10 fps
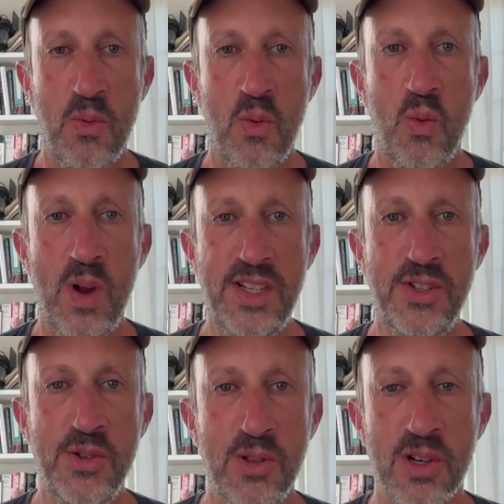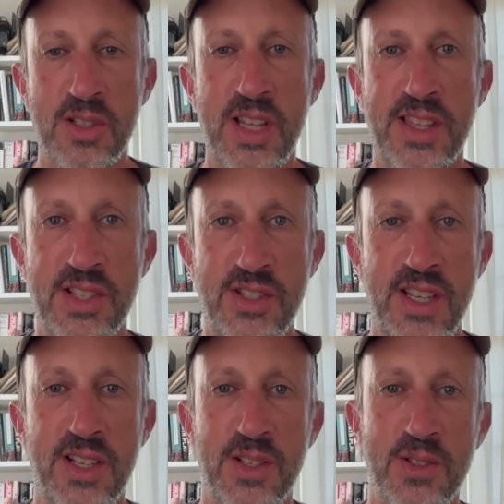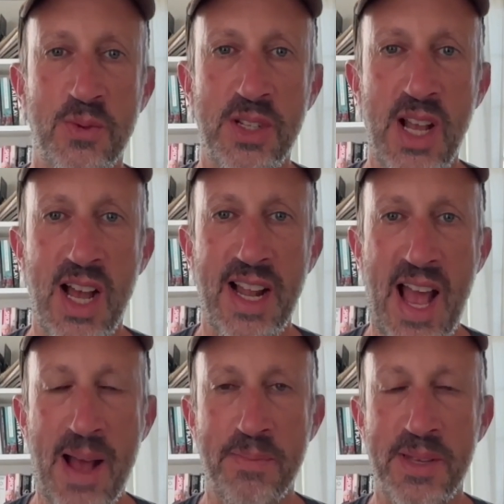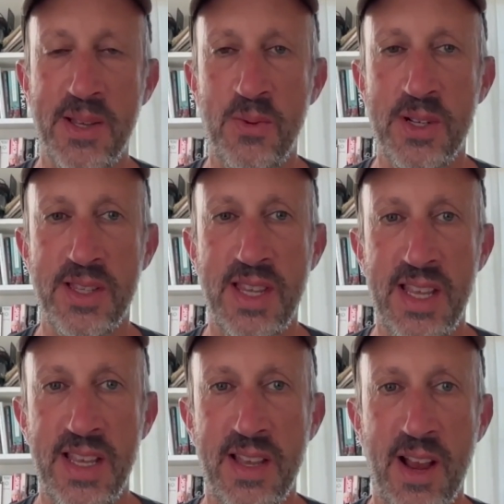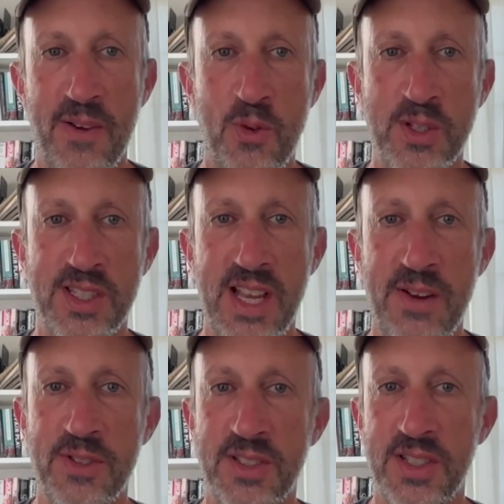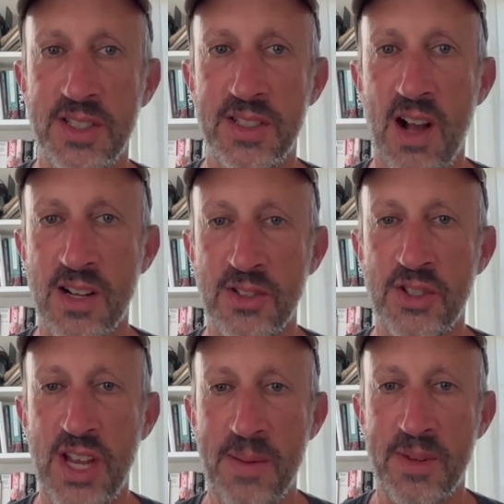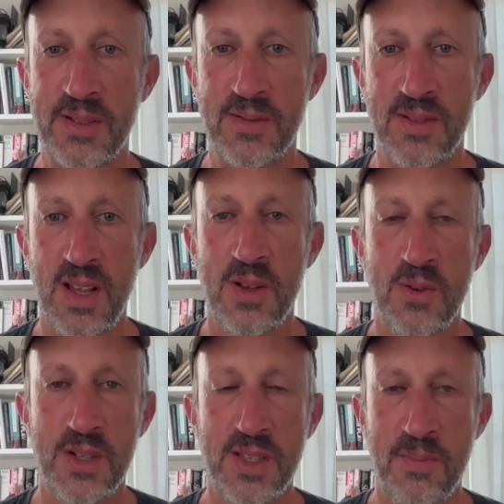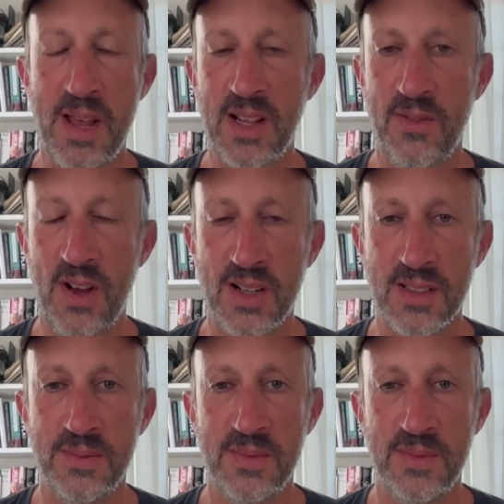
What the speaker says: when did you learn that the SEALs were not happy with the Air Force's effort to honor Chapman with the Medal of Honor?